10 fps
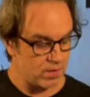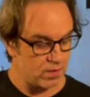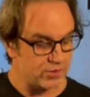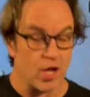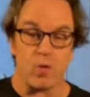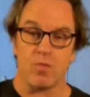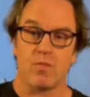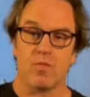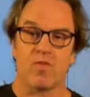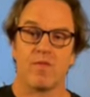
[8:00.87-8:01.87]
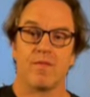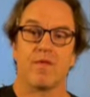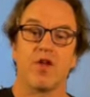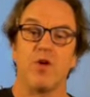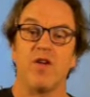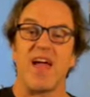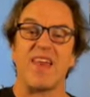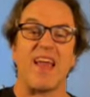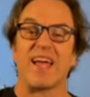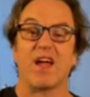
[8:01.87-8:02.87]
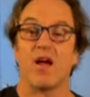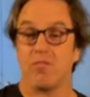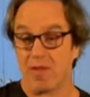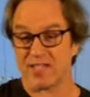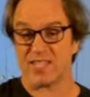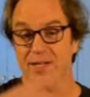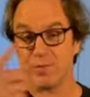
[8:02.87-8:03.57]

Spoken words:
So, you hear that in, as I said,